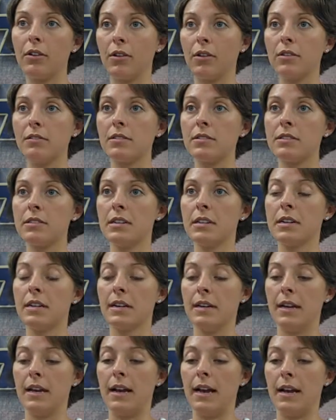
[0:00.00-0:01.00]
girls.
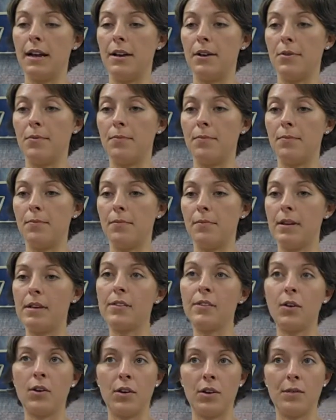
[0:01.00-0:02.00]

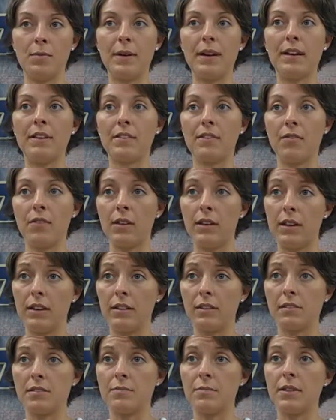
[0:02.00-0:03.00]
It's hard because of the
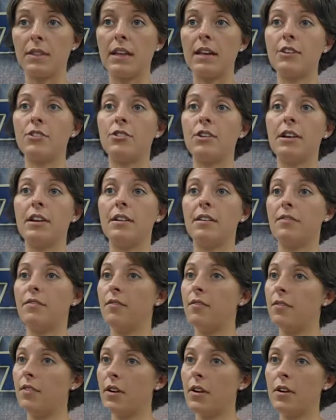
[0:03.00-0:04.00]
hills, but they treated it
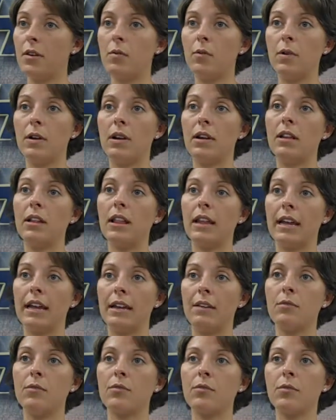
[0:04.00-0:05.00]
very well,
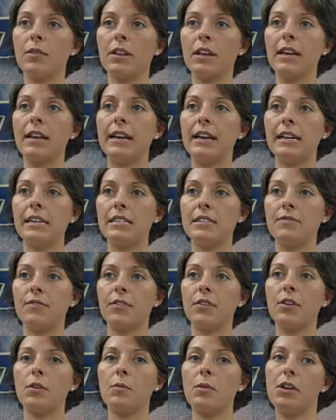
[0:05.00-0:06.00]
and it was really nice
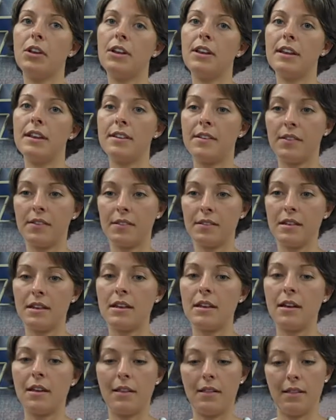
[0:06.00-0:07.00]
for the community to
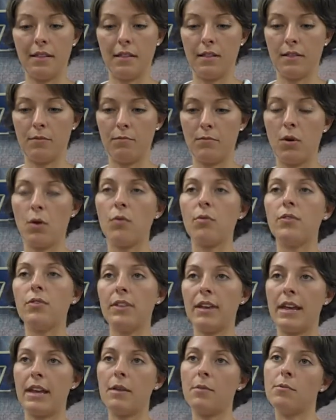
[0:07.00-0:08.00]
see both
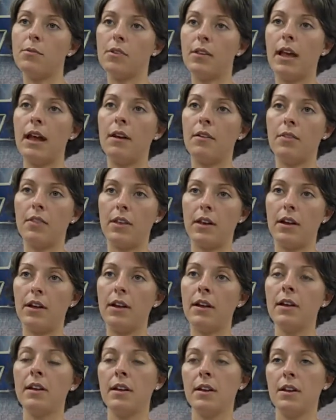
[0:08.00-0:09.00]
teams out
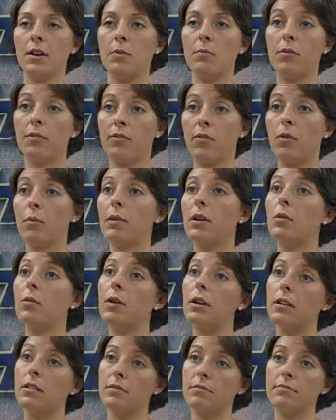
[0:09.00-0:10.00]
there performing
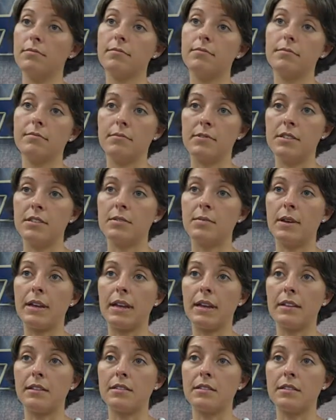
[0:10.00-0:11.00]
well this
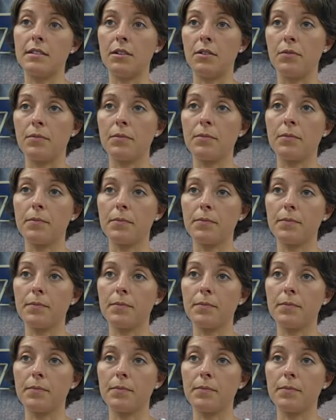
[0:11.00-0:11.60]
weekend. So it's